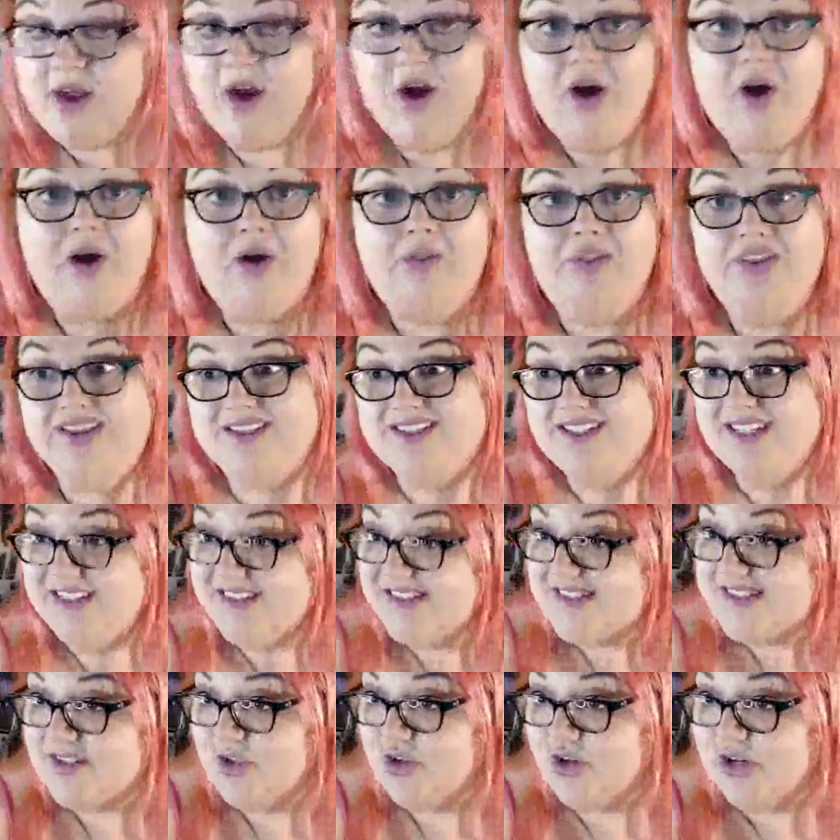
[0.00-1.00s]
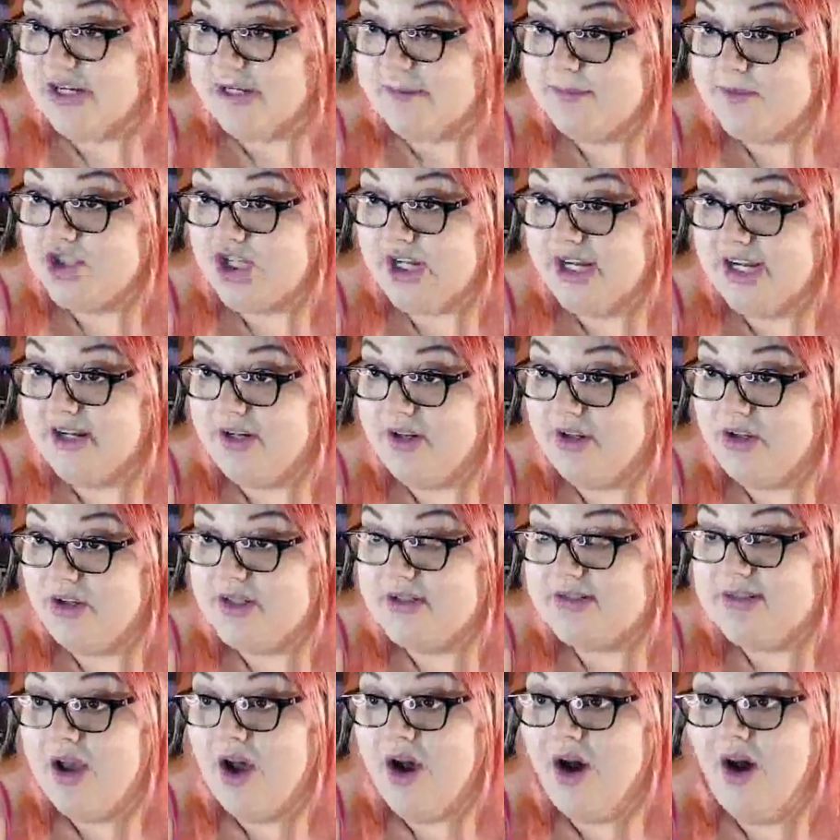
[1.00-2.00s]
all these Instagram
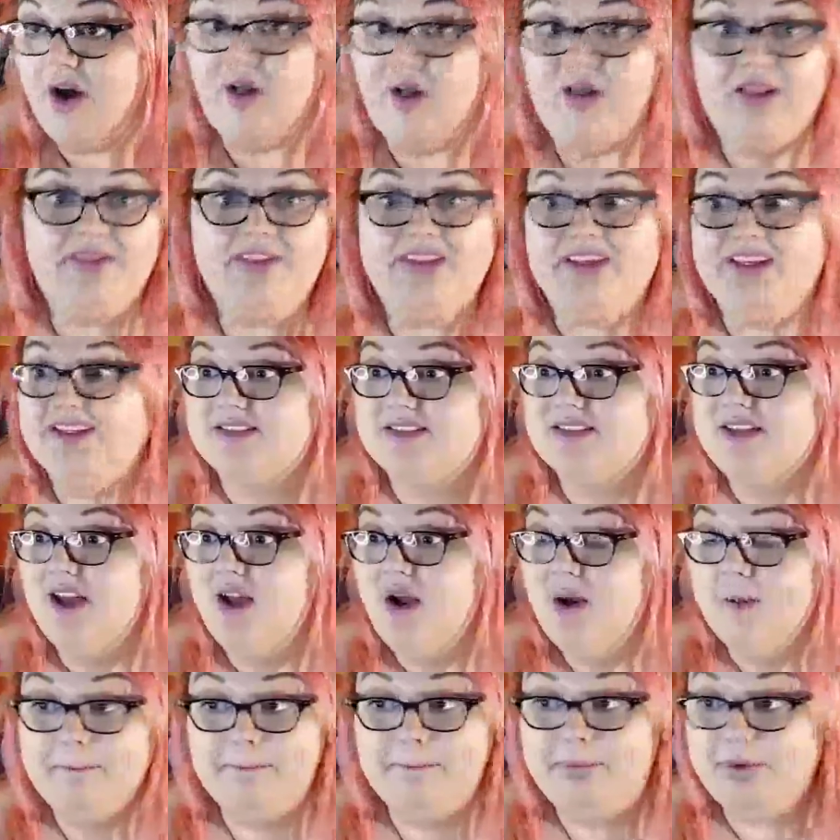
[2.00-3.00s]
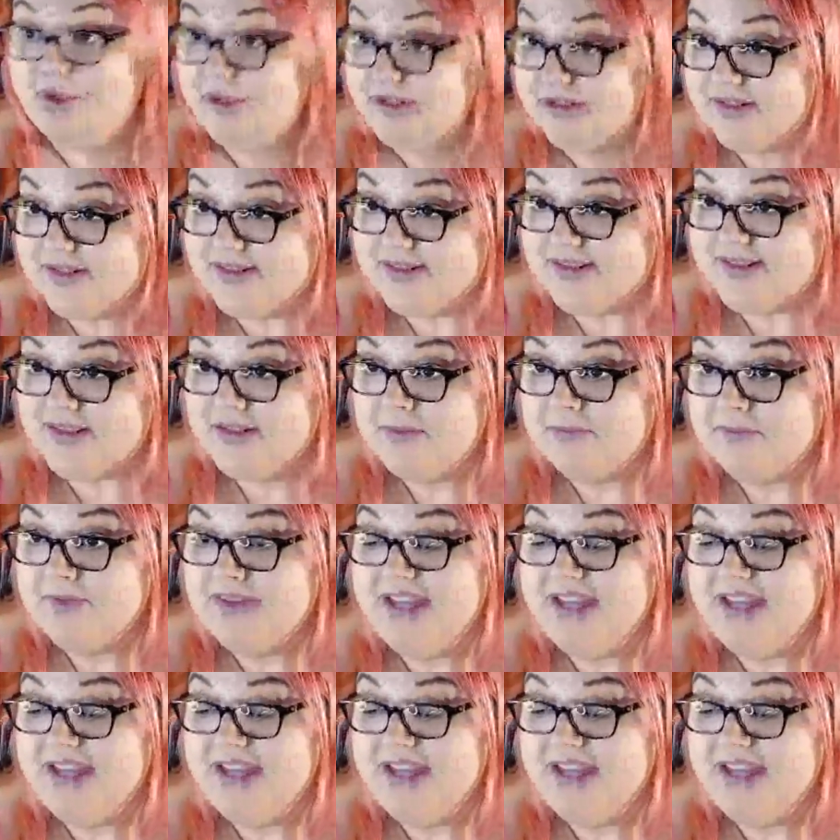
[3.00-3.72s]
channels, all these books,